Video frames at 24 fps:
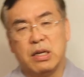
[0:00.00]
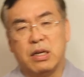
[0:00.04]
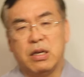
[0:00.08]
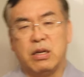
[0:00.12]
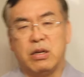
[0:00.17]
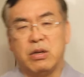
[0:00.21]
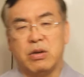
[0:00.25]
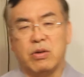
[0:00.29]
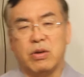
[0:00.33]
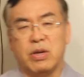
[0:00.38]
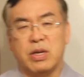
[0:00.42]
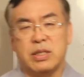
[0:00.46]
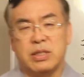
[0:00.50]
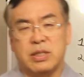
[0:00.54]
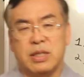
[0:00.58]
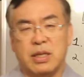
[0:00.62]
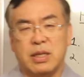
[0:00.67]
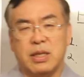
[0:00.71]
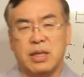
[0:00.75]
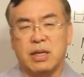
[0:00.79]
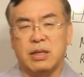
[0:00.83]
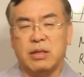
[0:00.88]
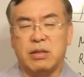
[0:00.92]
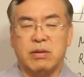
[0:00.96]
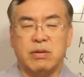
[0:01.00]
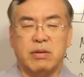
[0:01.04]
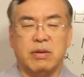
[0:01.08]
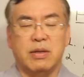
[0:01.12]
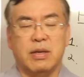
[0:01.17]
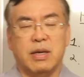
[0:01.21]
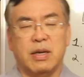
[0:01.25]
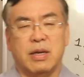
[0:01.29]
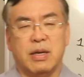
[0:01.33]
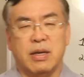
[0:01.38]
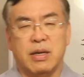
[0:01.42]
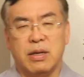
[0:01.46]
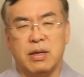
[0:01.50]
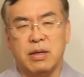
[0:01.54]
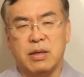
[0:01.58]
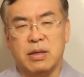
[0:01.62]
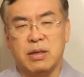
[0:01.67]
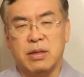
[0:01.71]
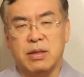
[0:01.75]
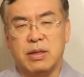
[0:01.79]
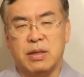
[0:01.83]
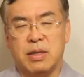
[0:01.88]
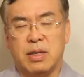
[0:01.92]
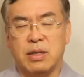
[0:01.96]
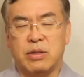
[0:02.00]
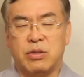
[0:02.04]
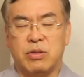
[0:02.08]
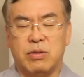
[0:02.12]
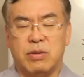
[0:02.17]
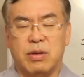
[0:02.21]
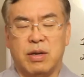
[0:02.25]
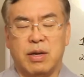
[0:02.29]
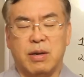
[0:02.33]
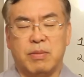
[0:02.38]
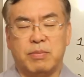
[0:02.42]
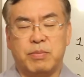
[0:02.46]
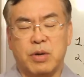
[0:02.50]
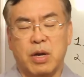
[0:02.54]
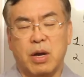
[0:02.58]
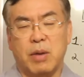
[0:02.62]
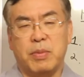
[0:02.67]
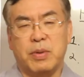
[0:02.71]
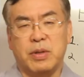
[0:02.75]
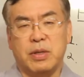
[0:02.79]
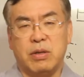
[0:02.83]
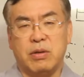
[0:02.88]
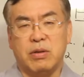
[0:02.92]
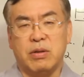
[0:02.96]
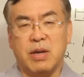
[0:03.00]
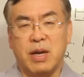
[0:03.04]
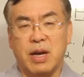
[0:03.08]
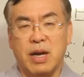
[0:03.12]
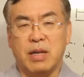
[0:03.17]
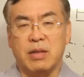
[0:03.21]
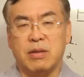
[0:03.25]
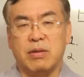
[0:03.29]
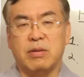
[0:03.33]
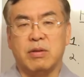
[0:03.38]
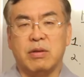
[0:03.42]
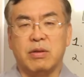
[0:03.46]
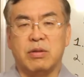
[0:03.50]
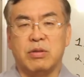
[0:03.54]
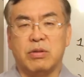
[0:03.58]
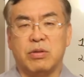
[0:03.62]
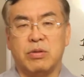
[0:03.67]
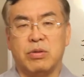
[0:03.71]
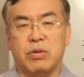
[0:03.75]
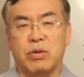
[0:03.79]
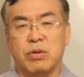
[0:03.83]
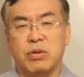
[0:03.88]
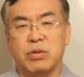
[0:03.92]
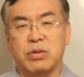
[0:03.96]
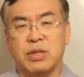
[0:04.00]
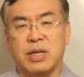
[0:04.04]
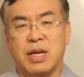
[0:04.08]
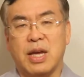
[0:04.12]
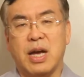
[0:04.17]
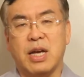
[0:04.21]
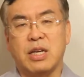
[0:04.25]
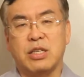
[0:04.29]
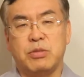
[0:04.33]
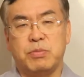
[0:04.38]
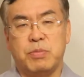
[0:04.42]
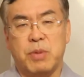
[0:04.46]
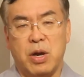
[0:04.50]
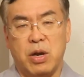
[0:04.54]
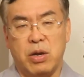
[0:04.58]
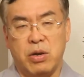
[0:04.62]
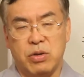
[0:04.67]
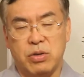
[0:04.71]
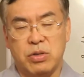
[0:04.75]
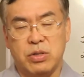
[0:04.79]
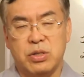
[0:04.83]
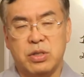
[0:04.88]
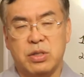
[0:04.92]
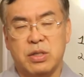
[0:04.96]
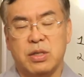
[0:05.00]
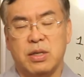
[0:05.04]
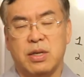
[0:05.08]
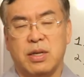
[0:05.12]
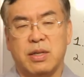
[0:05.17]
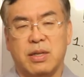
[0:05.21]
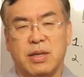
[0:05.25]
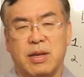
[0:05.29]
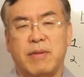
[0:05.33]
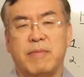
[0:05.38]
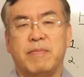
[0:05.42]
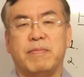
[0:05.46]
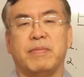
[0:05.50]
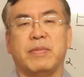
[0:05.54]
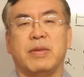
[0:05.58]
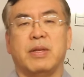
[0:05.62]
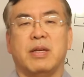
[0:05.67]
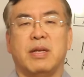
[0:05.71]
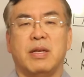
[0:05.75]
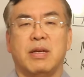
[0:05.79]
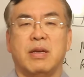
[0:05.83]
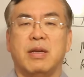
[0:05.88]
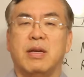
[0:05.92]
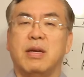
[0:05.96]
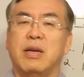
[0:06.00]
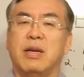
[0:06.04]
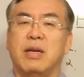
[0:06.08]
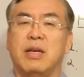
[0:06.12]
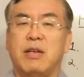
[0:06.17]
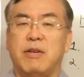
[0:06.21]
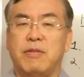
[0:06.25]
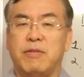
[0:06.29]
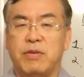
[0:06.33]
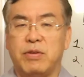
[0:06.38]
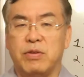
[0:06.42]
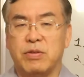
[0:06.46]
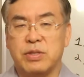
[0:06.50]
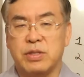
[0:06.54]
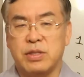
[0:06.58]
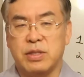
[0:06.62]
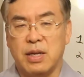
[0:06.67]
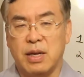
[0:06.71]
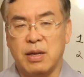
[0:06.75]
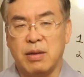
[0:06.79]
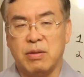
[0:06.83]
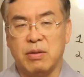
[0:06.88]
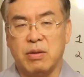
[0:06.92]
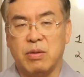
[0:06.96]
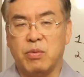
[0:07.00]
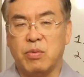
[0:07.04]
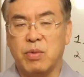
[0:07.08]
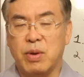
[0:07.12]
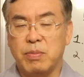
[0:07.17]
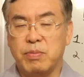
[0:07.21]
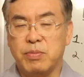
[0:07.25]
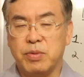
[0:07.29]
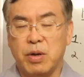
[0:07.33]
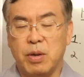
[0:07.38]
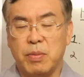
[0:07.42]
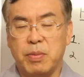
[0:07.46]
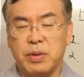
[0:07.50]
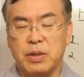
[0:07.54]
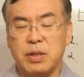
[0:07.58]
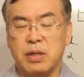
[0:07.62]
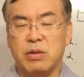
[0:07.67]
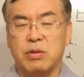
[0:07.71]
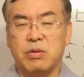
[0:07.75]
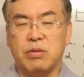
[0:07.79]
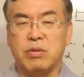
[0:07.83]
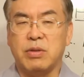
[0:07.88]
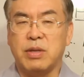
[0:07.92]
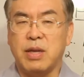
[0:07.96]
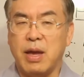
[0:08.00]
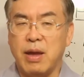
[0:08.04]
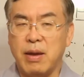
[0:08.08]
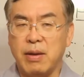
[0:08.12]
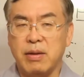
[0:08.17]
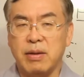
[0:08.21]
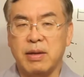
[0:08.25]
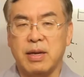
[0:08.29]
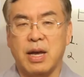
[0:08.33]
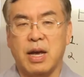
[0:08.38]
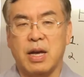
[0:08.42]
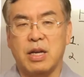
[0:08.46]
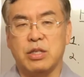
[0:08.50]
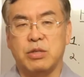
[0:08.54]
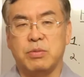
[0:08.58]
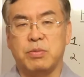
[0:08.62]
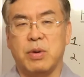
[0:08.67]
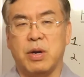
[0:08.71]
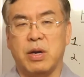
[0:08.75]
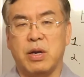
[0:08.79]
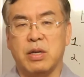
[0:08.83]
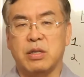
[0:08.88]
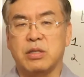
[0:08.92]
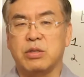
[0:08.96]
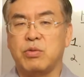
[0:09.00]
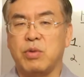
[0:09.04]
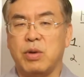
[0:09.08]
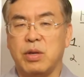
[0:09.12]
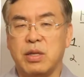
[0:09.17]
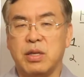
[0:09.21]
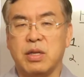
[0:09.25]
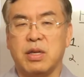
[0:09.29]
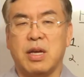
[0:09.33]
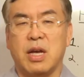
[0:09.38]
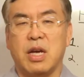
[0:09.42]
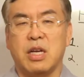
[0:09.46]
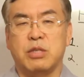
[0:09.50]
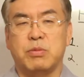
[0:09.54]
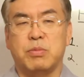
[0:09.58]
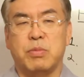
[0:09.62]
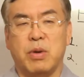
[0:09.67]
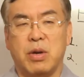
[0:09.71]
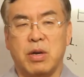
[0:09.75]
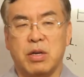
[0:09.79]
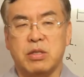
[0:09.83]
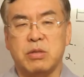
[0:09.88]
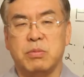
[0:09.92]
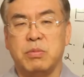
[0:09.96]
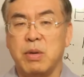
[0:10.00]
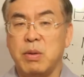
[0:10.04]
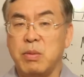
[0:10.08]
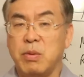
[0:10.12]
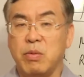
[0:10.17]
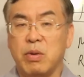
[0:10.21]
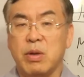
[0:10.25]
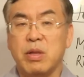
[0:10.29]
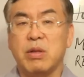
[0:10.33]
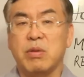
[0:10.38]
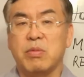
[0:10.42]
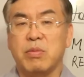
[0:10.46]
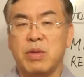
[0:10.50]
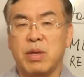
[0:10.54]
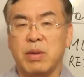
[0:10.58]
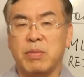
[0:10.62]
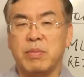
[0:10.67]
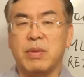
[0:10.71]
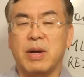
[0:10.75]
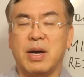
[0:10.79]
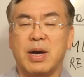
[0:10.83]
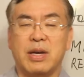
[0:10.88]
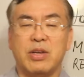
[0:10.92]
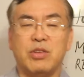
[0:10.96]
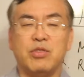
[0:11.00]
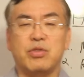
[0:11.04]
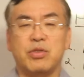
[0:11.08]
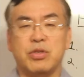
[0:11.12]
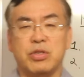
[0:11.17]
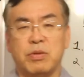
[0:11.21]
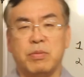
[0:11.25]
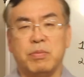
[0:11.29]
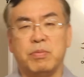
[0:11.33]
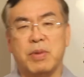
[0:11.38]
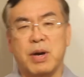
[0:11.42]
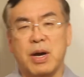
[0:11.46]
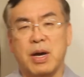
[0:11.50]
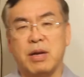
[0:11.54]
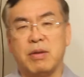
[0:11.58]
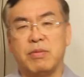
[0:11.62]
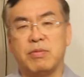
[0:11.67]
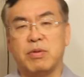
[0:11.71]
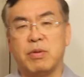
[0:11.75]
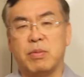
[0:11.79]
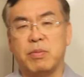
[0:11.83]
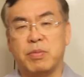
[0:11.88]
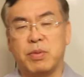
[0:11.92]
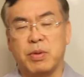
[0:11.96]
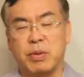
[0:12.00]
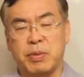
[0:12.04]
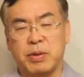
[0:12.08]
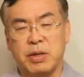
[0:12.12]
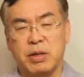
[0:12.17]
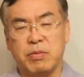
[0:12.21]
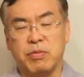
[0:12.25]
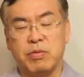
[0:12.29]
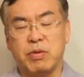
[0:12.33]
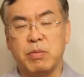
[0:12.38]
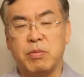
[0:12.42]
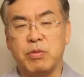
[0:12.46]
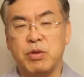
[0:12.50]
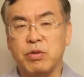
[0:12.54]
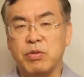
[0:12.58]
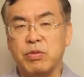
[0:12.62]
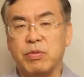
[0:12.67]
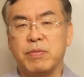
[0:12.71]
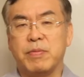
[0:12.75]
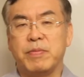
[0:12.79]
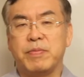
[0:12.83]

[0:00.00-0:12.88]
you're gonna send that property you got to those cash buyers. Then if you send one property to 10 cash buyers, 20 cash buyers, maybe one of them are interested in buying property from you.